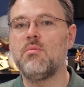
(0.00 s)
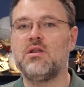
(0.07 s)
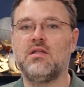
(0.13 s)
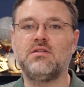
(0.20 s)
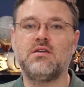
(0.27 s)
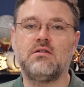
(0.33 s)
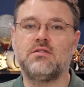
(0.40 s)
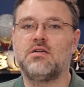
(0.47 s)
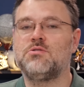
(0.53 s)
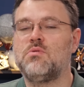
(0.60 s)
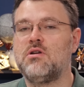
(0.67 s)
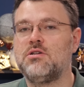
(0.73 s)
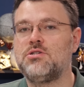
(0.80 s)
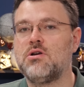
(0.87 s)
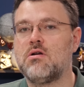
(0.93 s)
I mean, Intel does
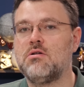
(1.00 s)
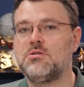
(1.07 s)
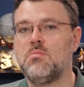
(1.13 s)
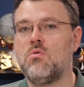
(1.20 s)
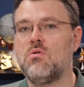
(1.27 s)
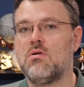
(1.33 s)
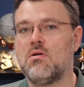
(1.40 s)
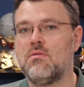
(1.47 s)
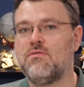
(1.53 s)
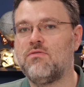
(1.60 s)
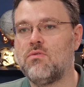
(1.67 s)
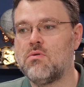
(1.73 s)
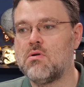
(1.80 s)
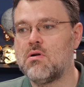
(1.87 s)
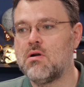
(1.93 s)
want to charge more
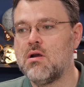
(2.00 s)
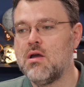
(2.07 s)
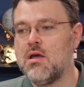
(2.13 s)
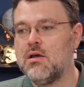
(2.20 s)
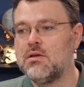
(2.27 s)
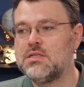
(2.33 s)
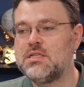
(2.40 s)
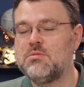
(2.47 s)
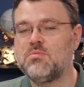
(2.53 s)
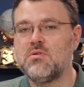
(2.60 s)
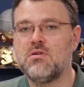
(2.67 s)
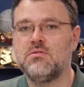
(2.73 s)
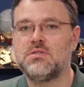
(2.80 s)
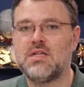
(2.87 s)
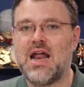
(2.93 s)
for
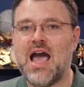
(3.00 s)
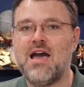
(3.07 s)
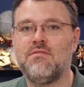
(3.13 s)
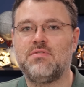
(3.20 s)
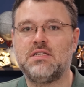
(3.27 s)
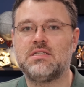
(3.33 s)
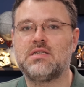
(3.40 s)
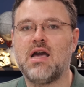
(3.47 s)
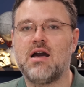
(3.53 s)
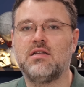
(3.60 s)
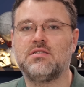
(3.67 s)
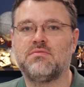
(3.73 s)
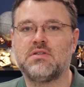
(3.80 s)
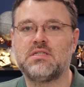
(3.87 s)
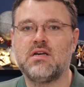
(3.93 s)
CPUs that have these
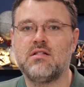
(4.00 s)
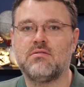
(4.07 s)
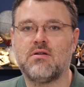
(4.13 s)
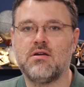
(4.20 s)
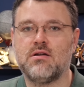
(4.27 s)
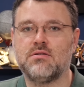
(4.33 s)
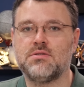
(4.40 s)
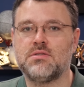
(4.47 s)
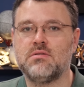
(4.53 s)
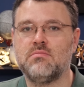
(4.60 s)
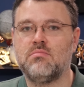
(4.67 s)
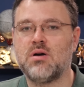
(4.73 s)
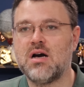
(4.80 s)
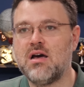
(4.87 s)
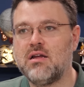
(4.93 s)
kinds of accelerators,
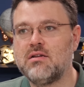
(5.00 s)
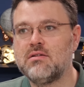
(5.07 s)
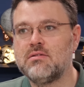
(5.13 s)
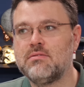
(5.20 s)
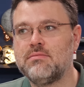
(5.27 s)
but